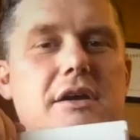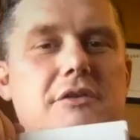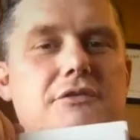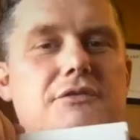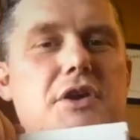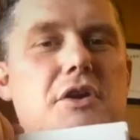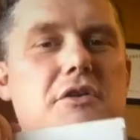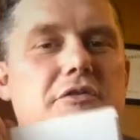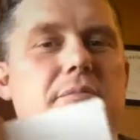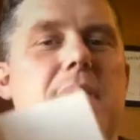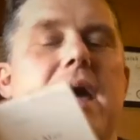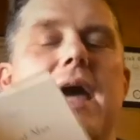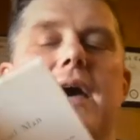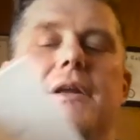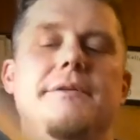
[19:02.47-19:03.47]
Fear of
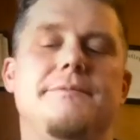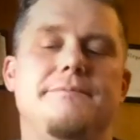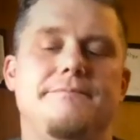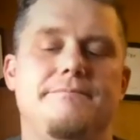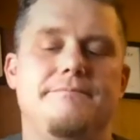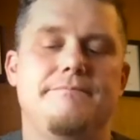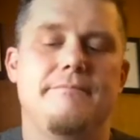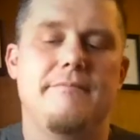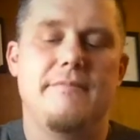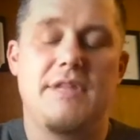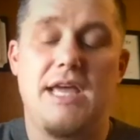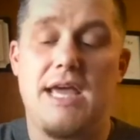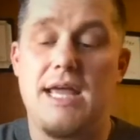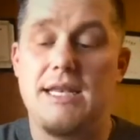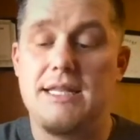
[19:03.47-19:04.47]
Man.
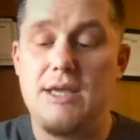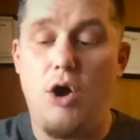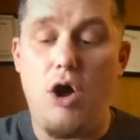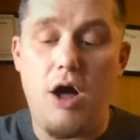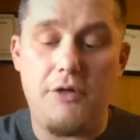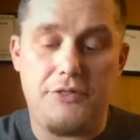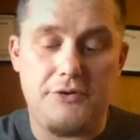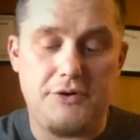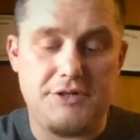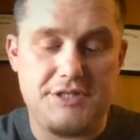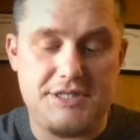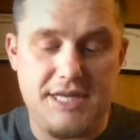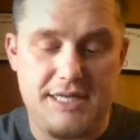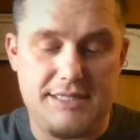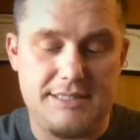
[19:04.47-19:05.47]
And the author
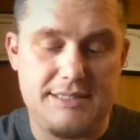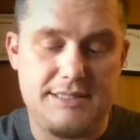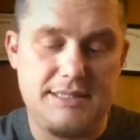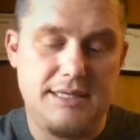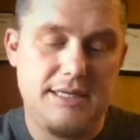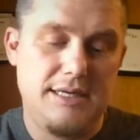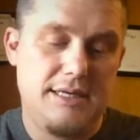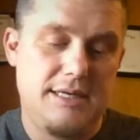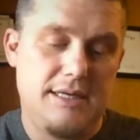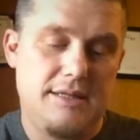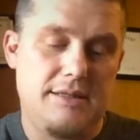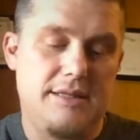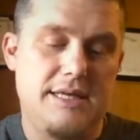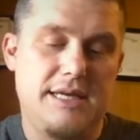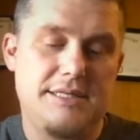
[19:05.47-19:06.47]
says
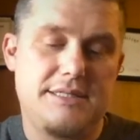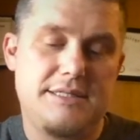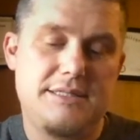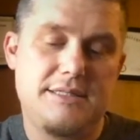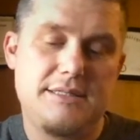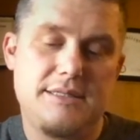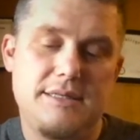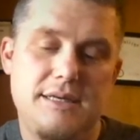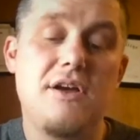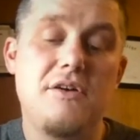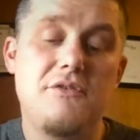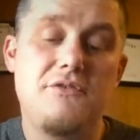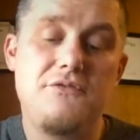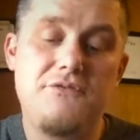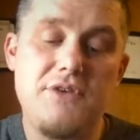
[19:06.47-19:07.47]
this:
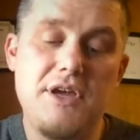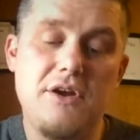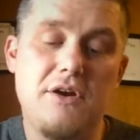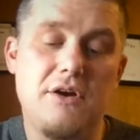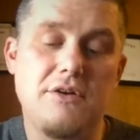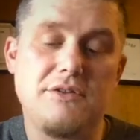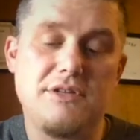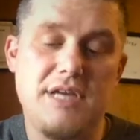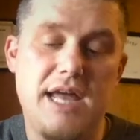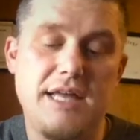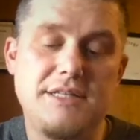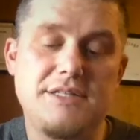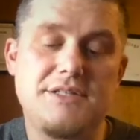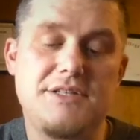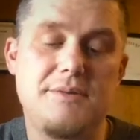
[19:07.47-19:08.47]
fear
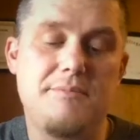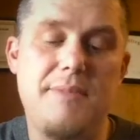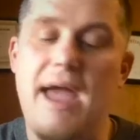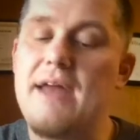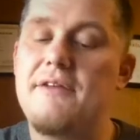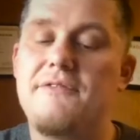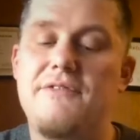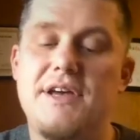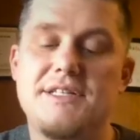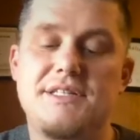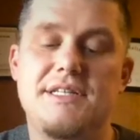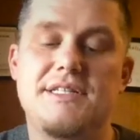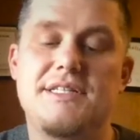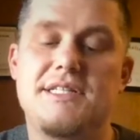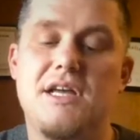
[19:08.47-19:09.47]
tends to manifest
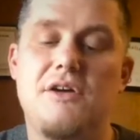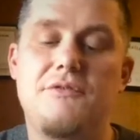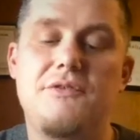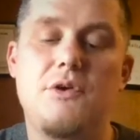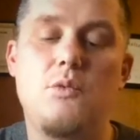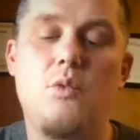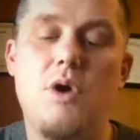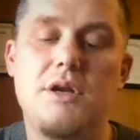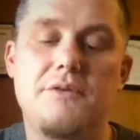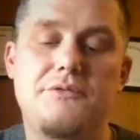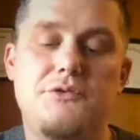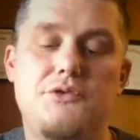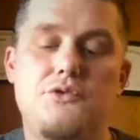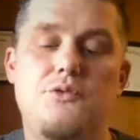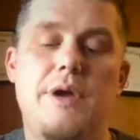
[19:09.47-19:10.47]
itself in one of
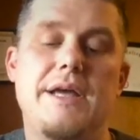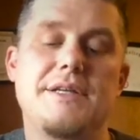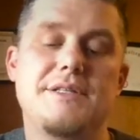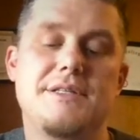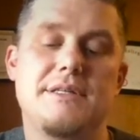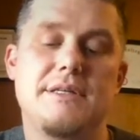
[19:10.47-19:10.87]
two ways,